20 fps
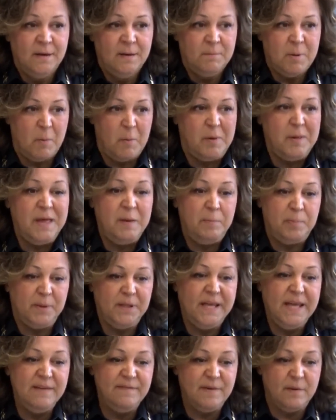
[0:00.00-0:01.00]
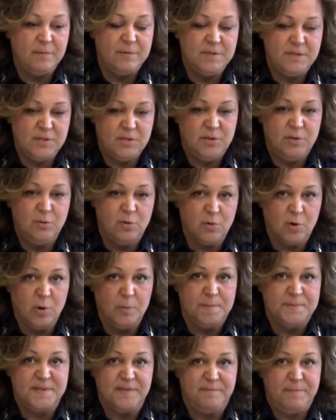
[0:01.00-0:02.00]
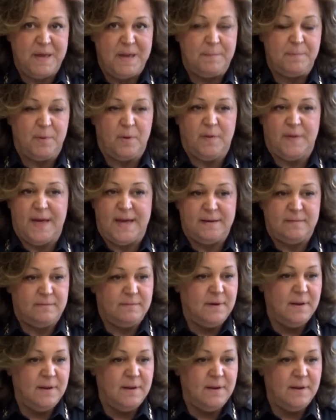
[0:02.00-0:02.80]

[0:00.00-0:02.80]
But we believe it was two groups of people that